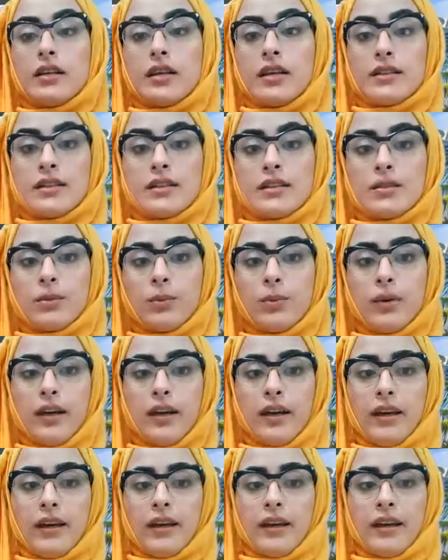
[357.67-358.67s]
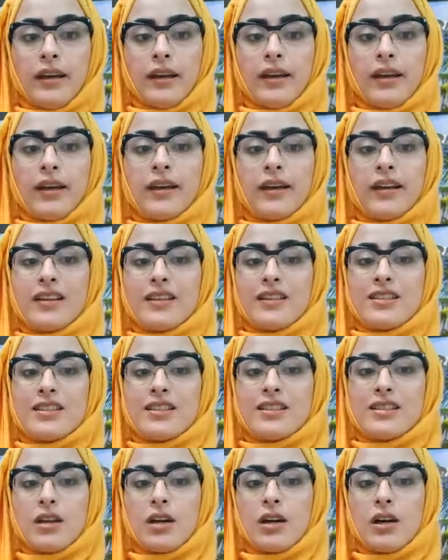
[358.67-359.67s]
It's weak.
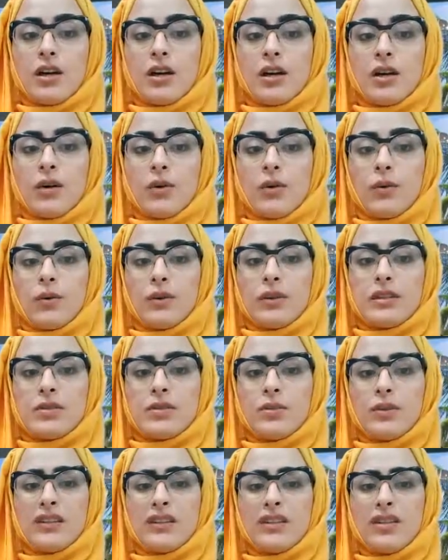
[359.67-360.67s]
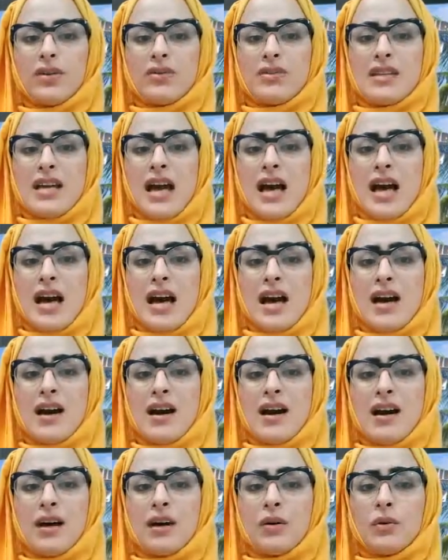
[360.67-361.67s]
So it will go
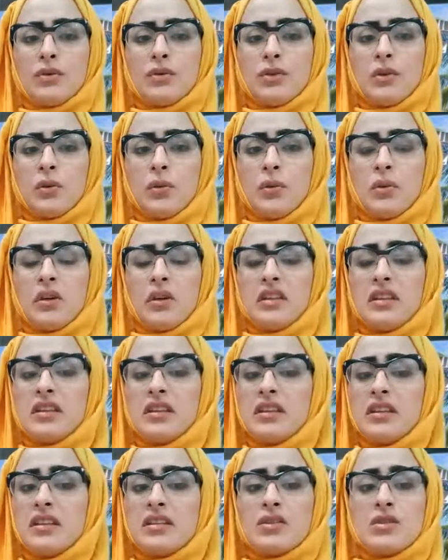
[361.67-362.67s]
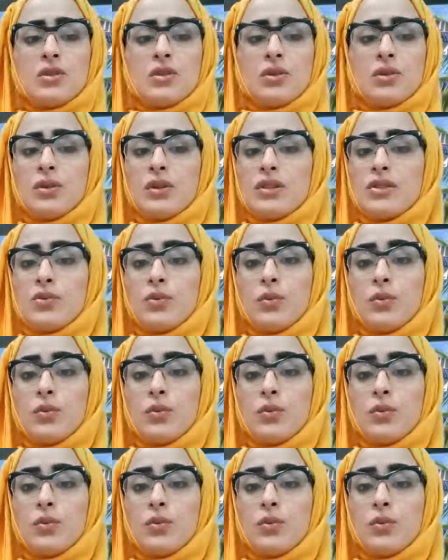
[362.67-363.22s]
down. When the 2 is